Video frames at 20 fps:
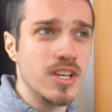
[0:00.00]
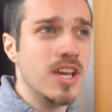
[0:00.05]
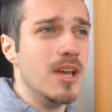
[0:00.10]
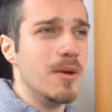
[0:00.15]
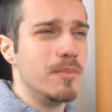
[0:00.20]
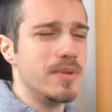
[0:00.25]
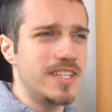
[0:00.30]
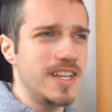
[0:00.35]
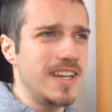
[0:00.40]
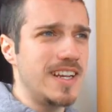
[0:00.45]

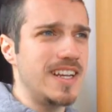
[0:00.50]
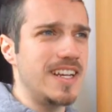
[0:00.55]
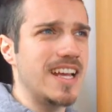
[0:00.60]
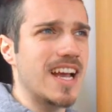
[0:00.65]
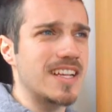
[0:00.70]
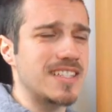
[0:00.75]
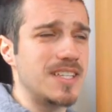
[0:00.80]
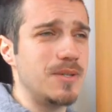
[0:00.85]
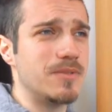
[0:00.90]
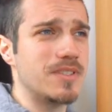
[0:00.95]
particularly
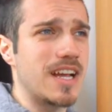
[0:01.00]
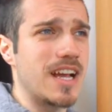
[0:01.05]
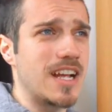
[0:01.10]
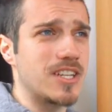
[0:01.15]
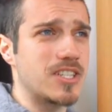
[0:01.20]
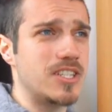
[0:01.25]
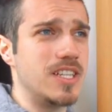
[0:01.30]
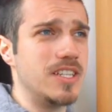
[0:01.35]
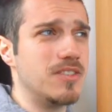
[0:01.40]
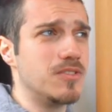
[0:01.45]
as he was
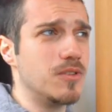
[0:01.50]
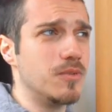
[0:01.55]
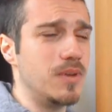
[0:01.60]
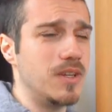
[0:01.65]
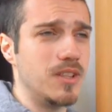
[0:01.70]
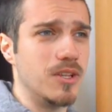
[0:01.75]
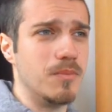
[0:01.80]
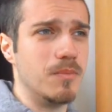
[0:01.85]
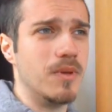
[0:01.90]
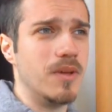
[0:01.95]
actually doing
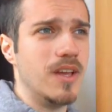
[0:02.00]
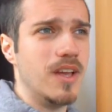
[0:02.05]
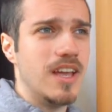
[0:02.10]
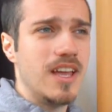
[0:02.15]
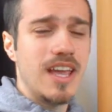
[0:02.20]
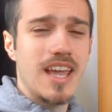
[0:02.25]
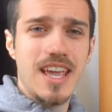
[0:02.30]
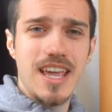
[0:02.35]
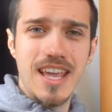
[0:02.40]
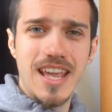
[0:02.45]
them
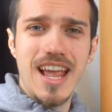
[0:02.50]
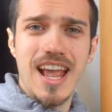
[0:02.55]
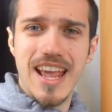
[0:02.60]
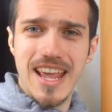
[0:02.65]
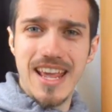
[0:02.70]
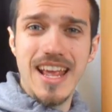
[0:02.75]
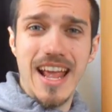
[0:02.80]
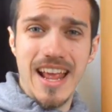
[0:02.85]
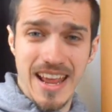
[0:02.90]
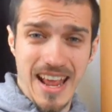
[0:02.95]

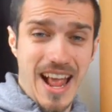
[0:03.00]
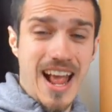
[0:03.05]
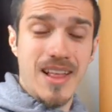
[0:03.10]
at the